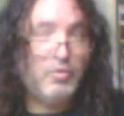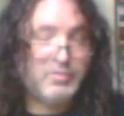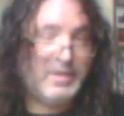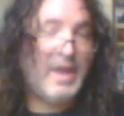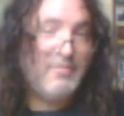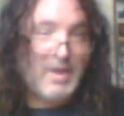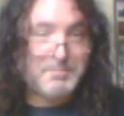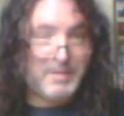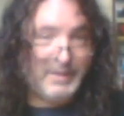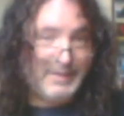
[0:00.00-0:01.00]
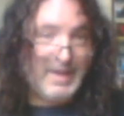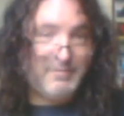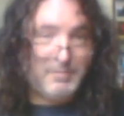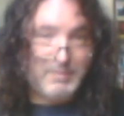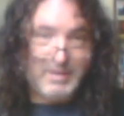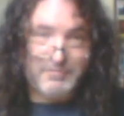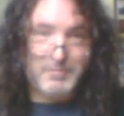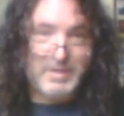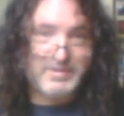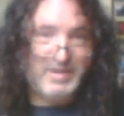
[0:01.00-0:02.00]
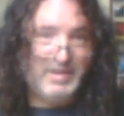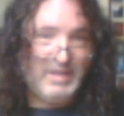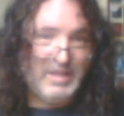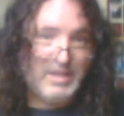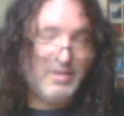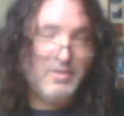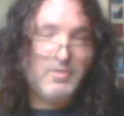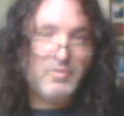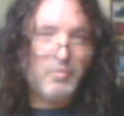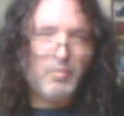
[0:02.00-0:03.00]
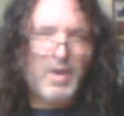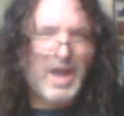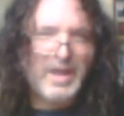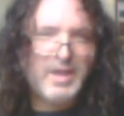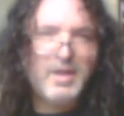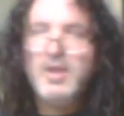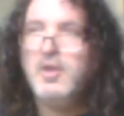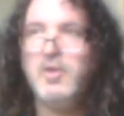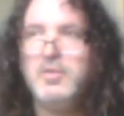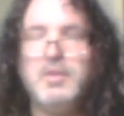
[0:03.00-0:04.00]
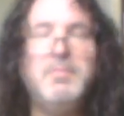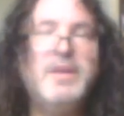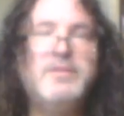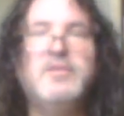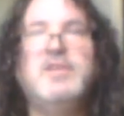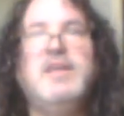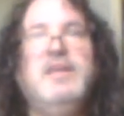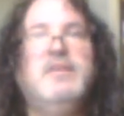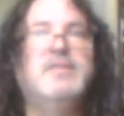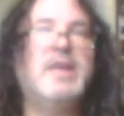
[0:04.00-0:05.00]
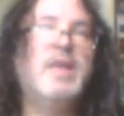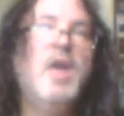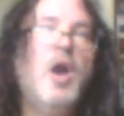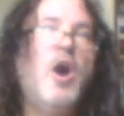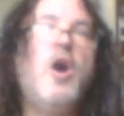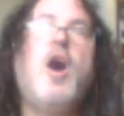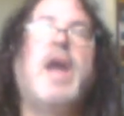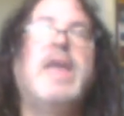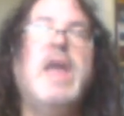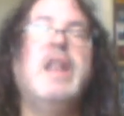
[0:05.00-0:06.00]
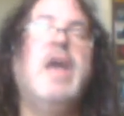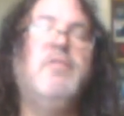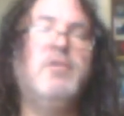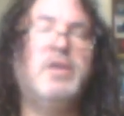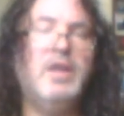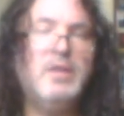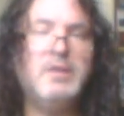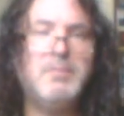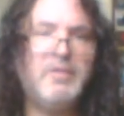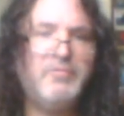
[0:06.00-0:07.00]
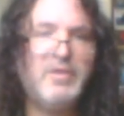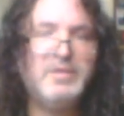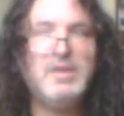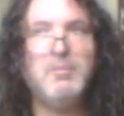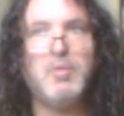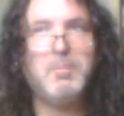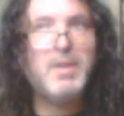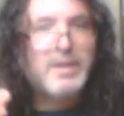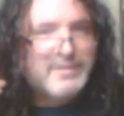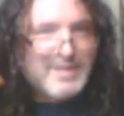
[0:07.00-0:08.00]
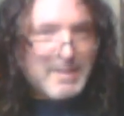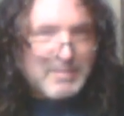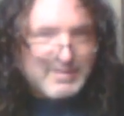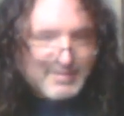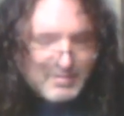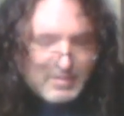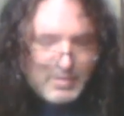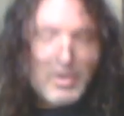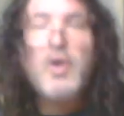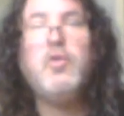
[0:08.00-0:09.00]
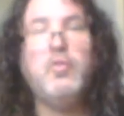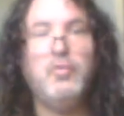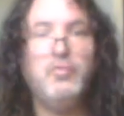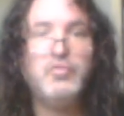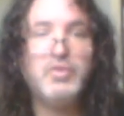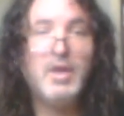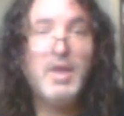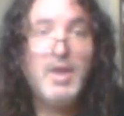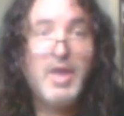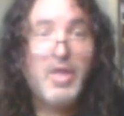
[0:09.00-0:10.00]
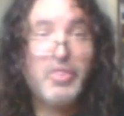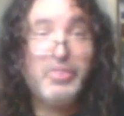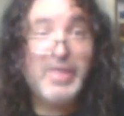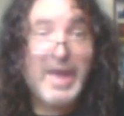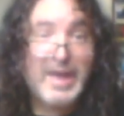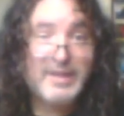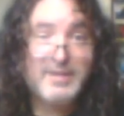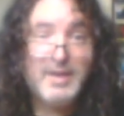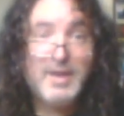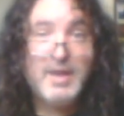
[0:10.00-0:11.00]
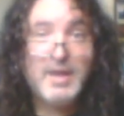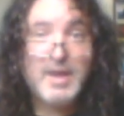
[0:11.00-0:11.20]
told, gave up, and gave him the information he needed. Why? This makes no sense. He's like, oh, I can't have you killing my friends anymore. But Stamets knows that